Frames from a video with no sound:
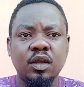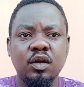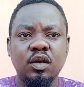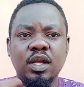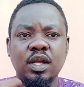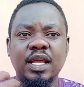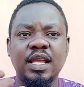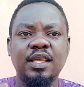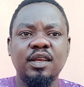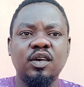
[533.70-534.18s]

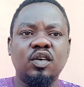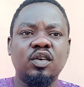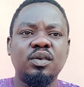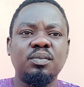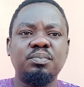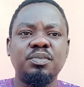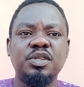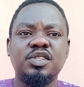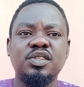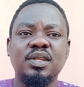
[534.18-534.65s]
uh,
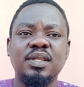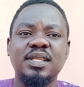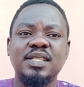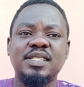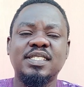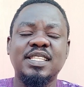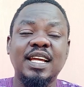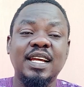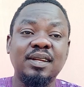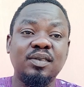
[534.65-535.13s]

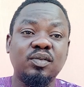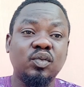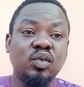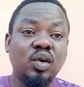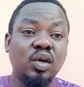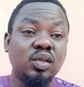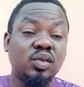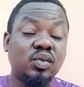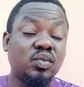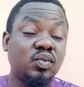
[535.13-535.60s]
misunderstand
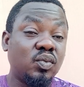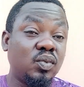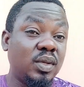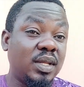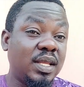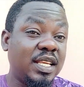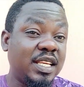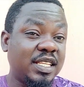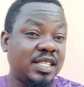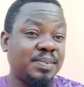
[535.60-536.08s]
what
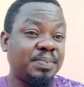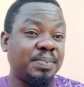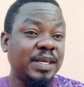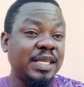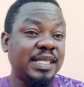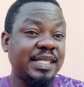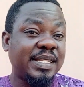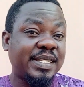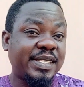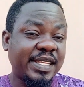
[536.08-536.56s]
is
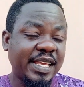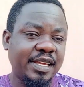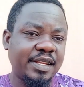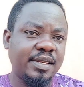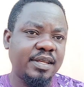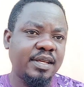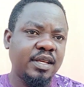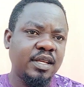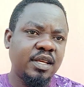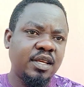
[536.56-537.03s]
being said.
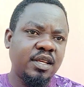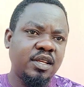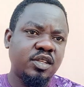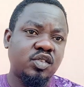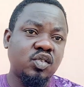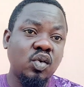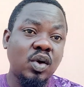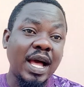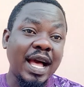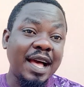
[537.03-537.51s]

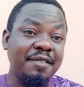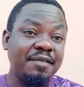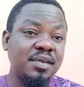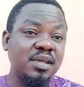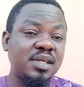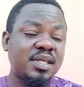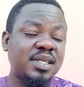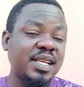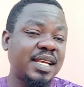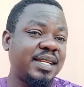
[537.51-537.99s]
So, having
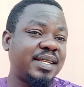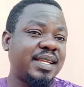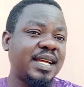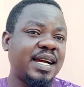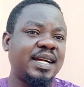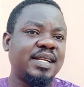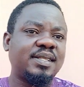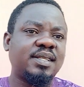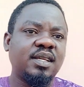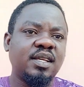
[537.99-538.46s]
said
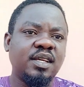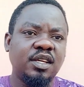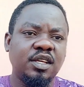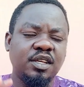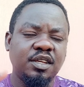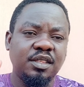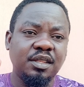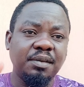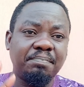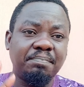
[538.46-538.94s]
that,
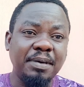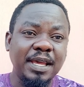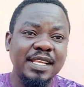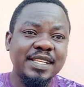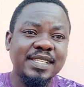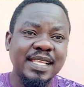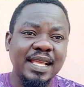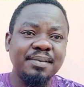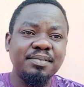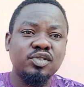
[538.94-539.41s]
the best
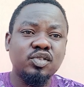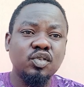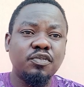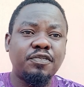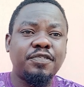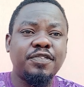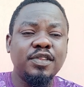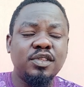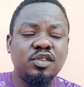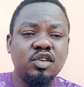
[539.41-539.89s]
times to
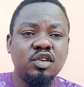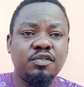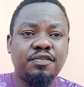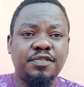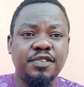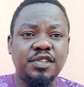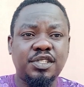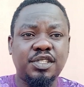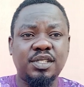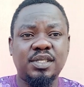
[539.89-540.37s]
feed your
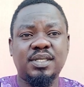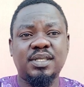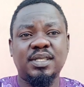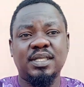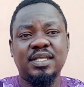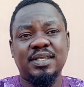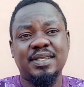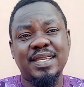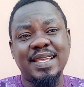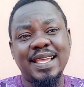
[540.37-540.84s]
fishes
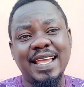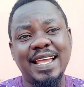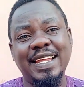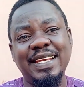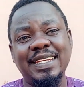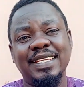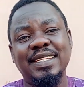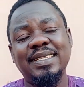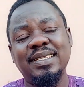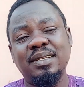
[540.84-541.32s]
is
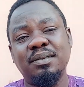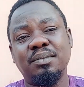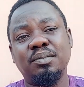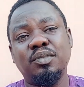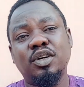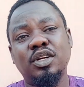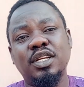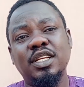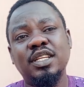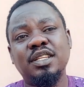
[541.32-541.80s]
early in the
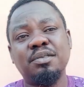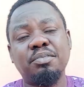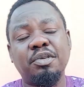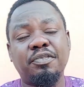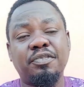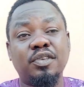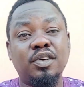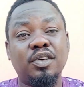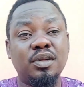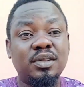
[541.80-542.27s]
morning
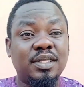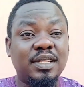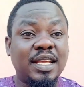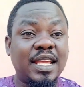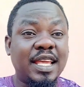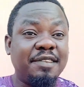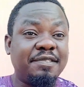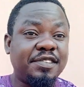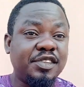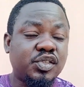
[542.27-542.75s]
before
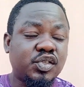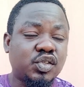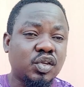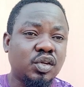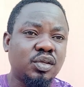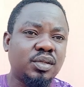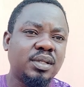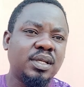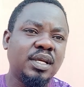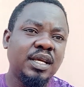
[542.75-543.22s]
heavy
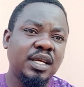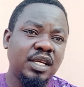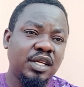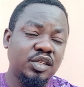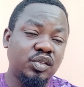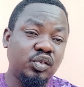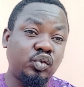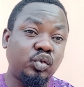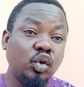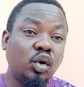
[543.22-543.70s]
sun.
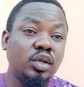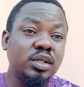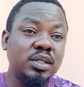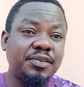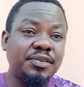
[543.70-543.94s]
Don't